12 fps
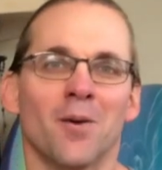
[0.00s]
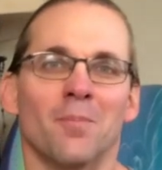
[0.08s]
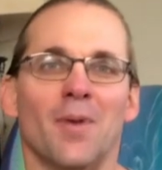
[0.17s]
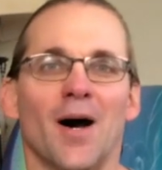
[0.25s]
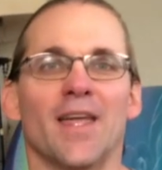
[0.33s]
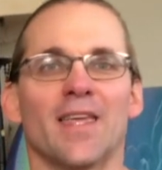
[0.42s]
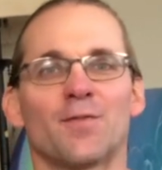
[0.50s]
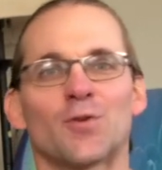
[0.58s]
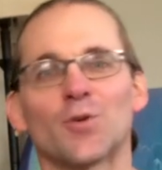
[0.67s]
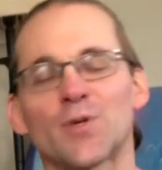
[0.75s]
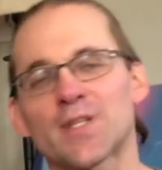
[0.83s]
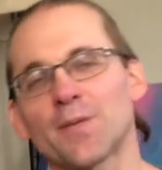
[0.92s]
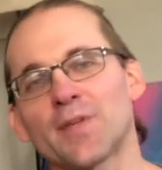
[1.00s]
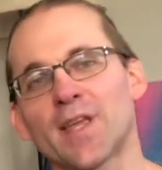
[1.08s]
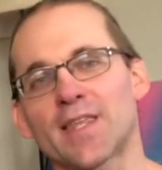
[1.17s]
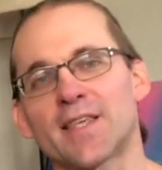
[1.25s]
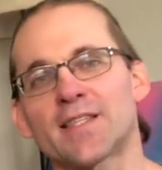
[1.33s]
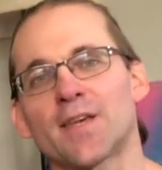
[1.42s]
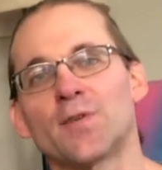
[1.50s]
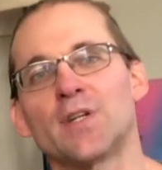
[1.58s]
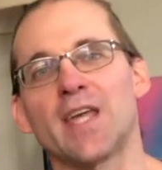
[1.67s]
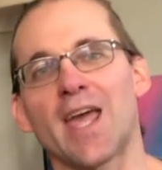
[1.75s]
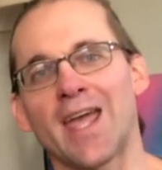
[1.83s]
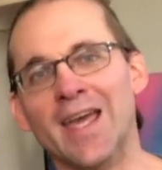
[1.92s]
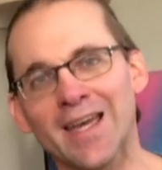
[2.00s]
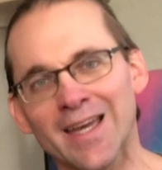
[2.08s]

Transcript: But if you're doing something like this every day,